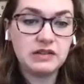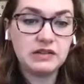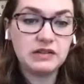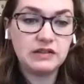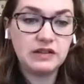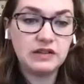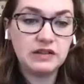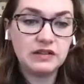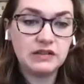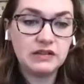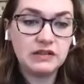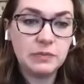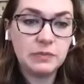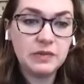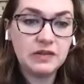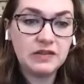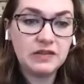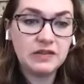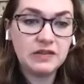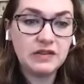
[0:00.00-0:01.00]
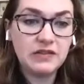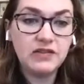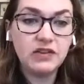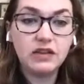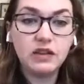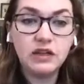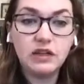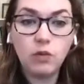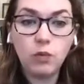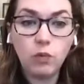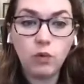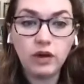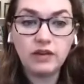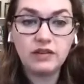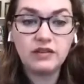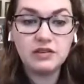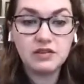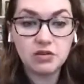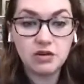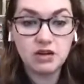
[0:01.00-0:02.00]
biosynthesis? Specifically,
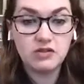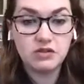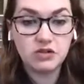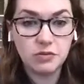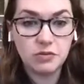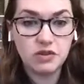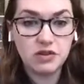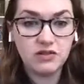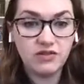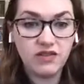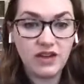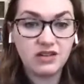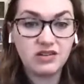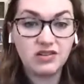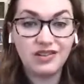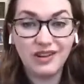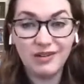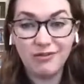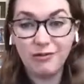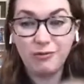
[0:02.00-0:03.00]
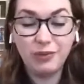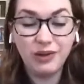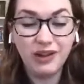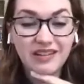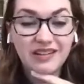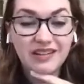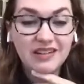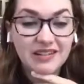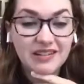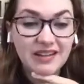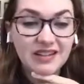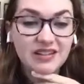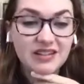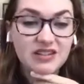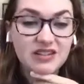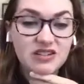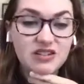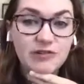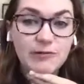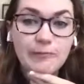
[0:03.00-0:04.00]
what is the transcription factor that
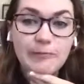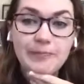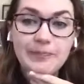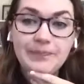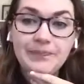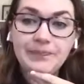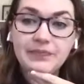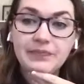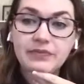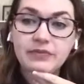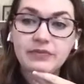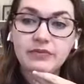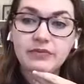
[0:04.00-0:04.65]
replaces AN2?